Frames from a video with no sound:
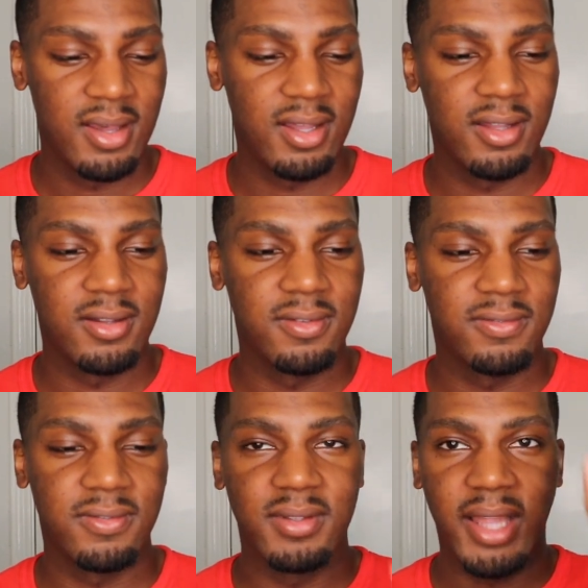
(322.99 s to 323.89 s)

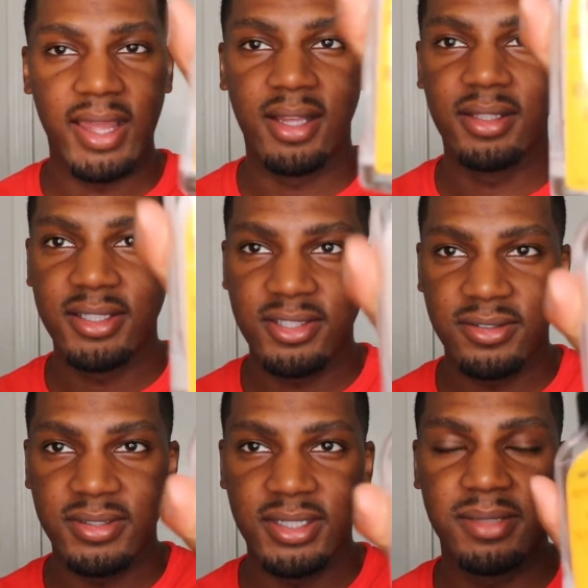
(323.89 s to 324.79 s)
of like
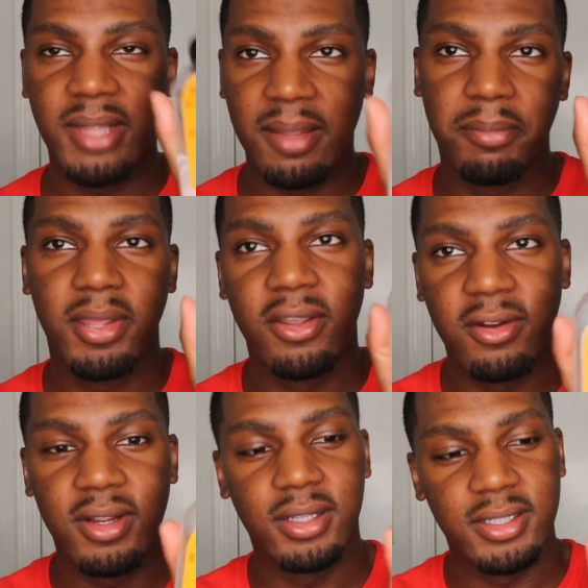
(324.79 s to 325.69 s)
glycerin, like
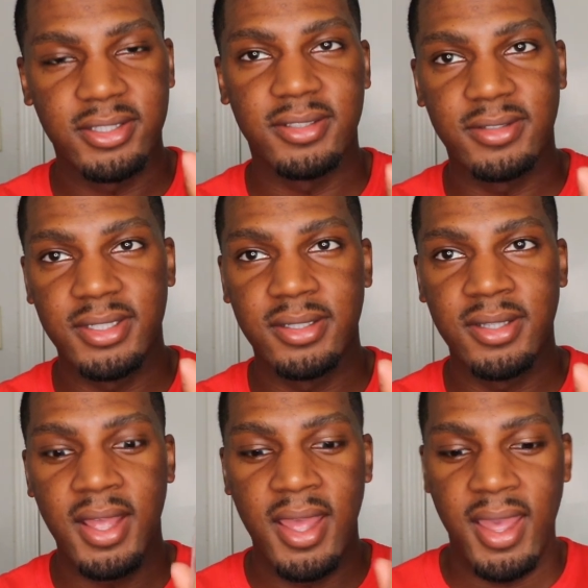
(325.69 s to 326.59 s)
pure
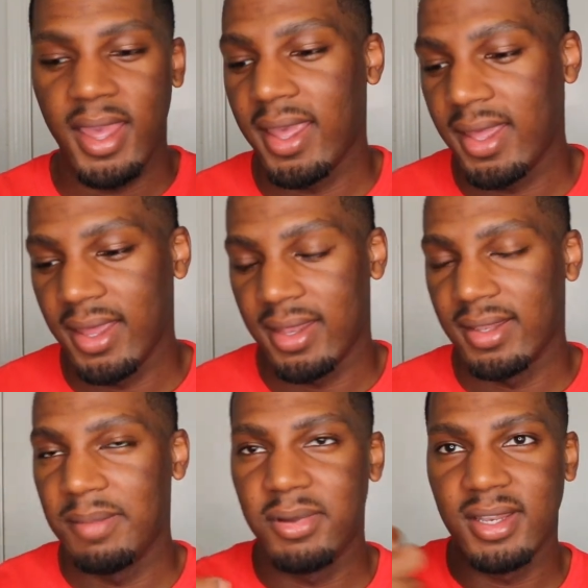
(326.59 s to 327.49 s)
glycerin,
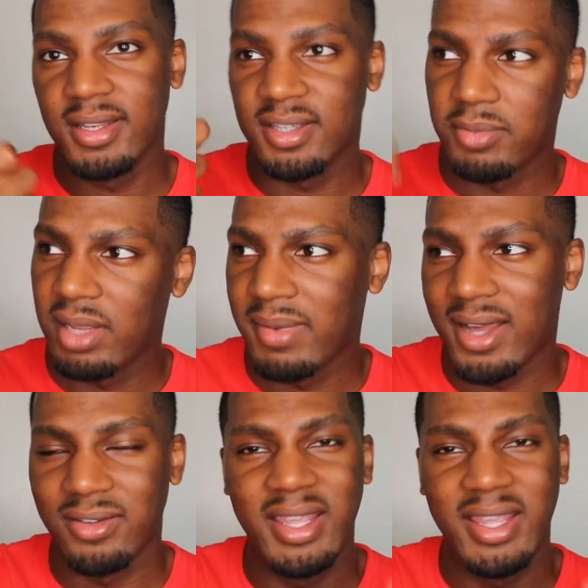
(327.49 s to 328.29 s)
and he put it in a spray bottle.